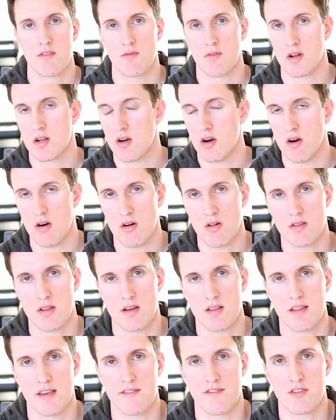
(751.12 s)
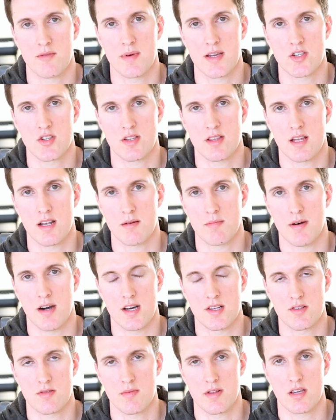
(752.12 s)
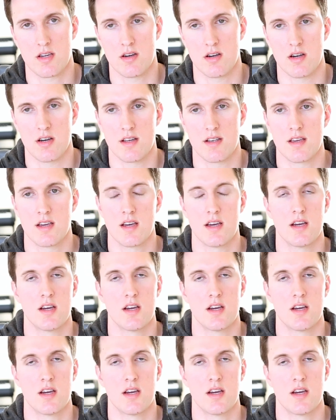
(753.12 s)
recalled all the information that I possibly could,